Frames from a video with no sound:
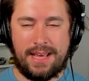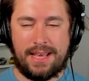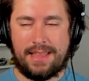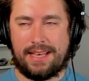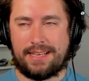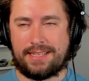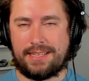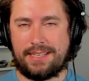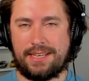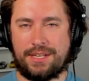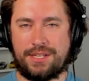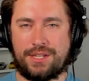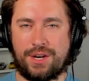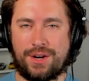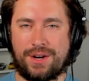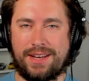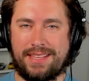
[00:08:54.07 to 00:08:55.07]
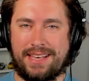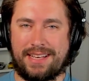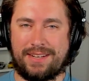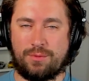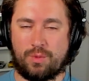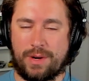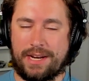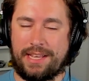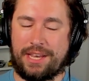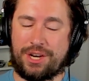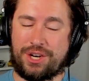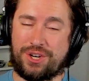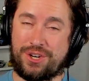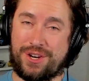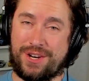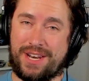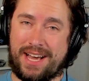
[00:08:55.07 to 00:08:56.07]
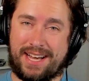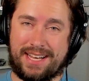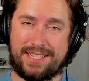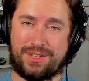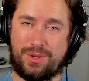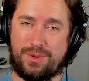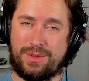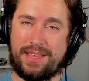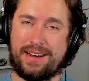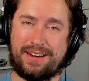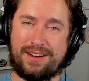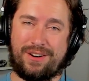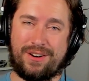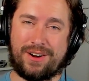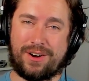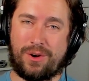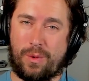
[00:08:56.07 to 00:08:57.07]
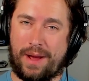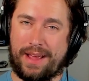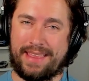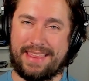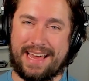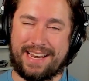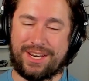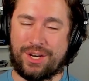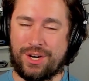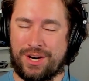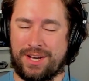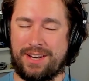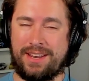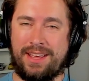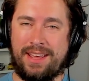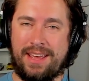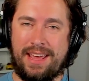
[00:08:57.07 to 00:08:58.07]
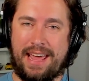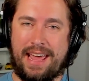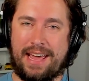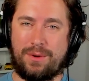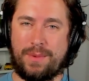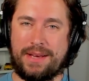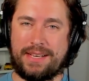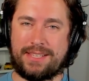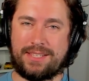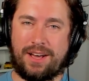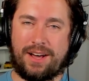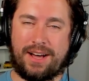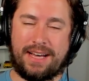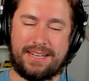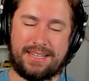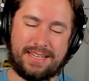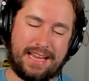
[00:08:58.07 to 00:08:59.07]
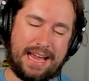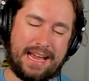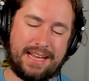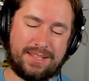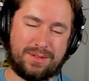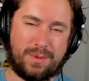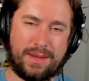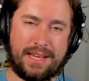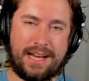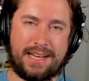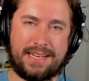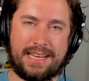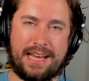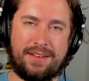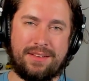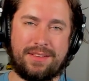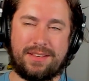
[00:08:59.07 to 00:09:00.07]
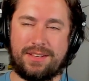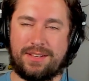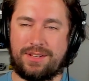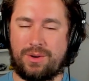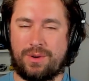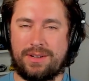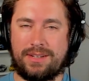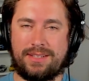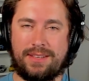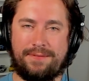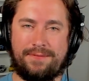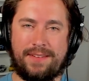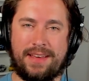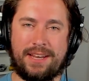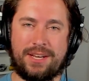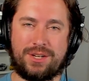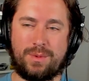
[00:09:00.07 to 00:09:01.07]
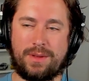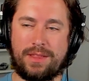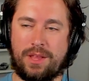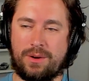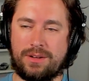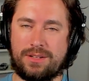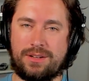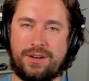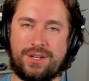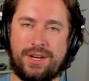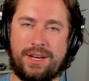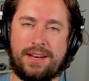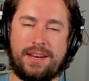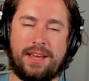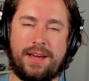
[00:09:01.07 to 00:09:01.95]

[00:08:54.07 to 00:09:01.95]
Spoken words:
This is a circuit that really should not suit their car quite that good, and we saw it as we got down towards the finish with Logan Sargent ending